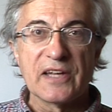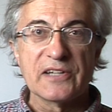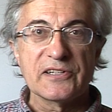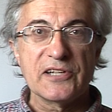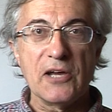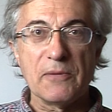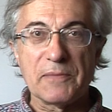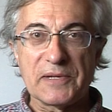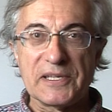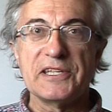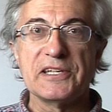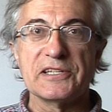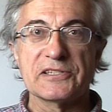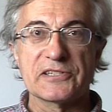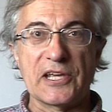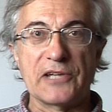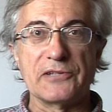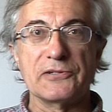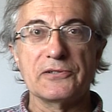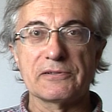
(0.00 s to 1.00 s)
"Tell me," he
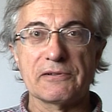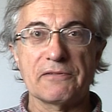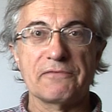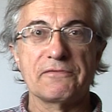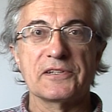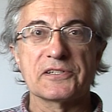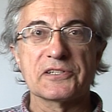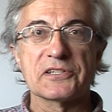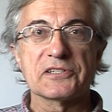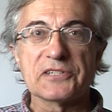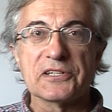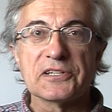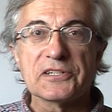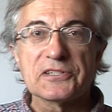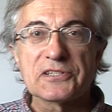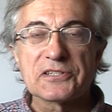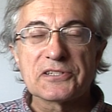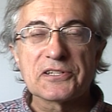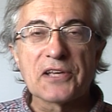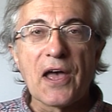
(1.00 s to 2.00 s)
said, "you're a
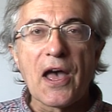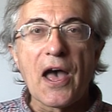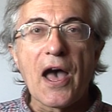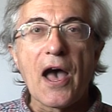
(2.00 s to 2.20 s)
physicist.